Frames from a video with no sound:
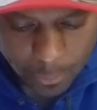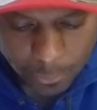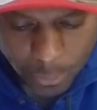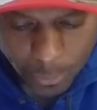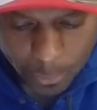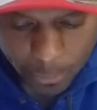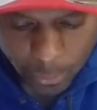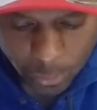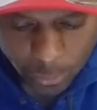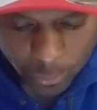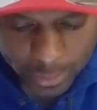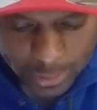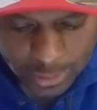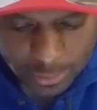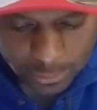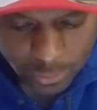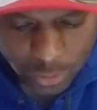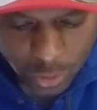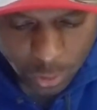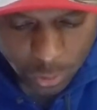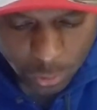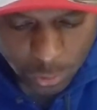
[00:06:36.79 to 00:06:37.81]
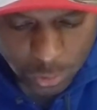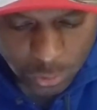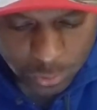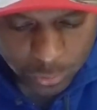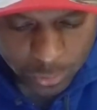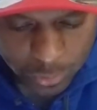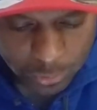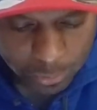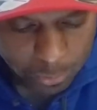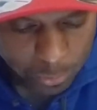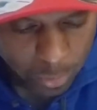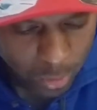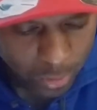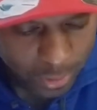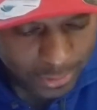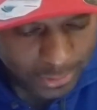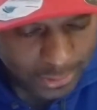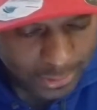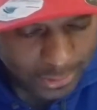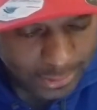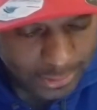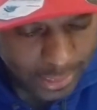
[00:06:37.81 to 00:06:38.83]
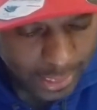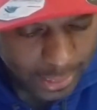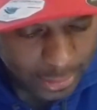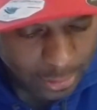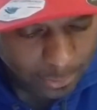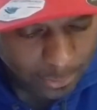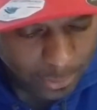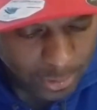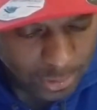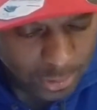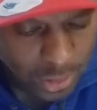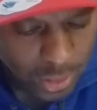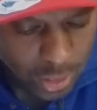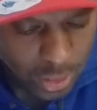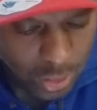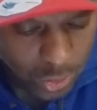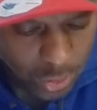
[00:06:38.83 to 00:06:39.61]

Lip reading: the progressive goals with Marxist documents,